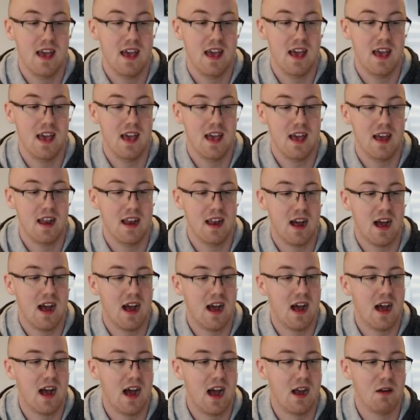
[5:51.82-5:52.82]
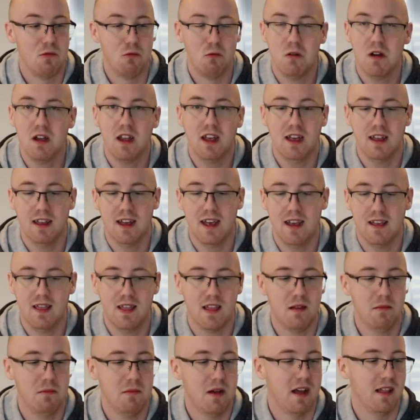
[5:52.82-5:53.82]
And I really like
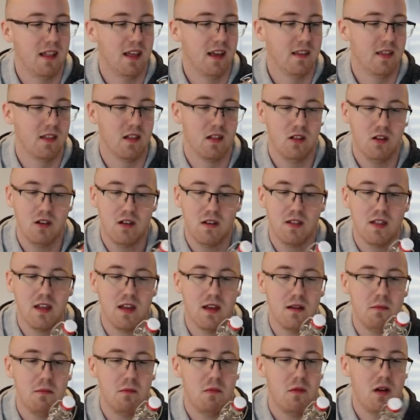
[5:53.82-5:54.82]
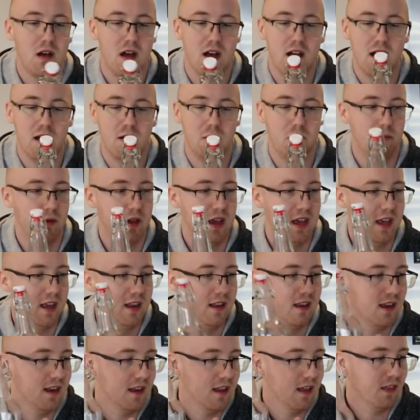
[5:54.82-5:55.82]
them. I like the look of them. We
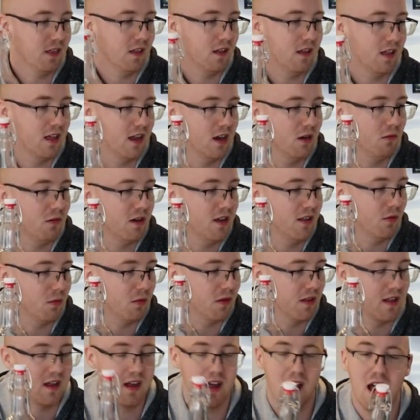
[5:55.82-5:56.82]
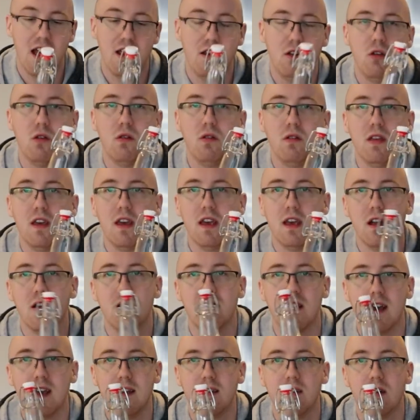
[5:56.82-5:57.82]
did get the clear ones, which I do think are
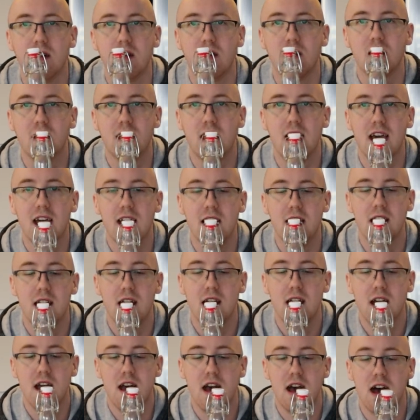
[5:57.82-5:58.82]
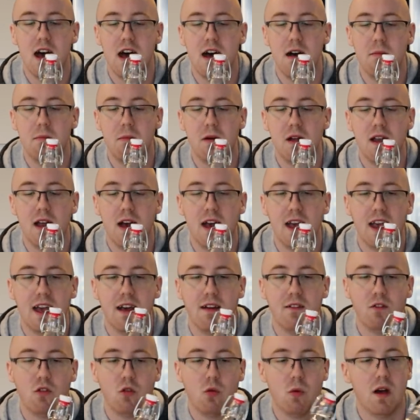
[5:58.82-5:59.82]
nicer to get, but I
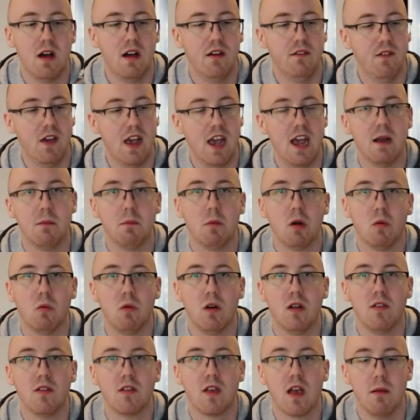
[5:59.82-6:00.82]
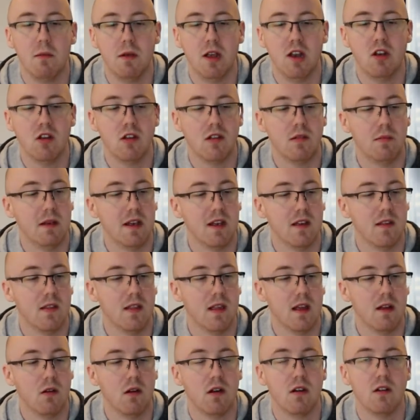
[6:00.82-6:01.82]
have 12 amber ones coming just because
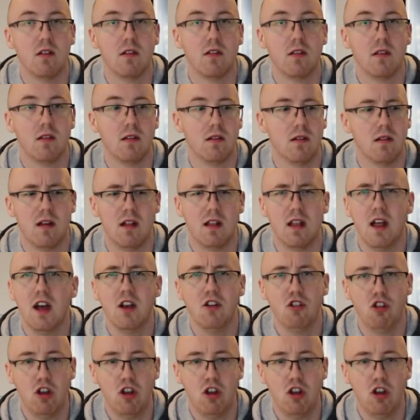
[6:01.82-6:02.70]
they are a lot